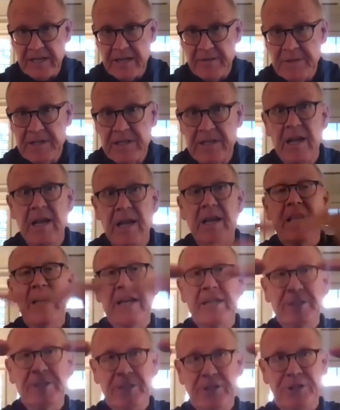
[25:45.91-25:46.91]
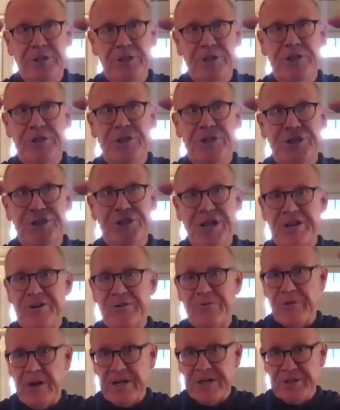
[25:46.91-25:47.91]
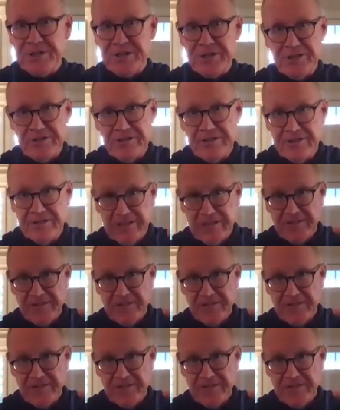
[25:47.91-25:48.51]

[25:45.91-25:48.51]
I mean, it's generational.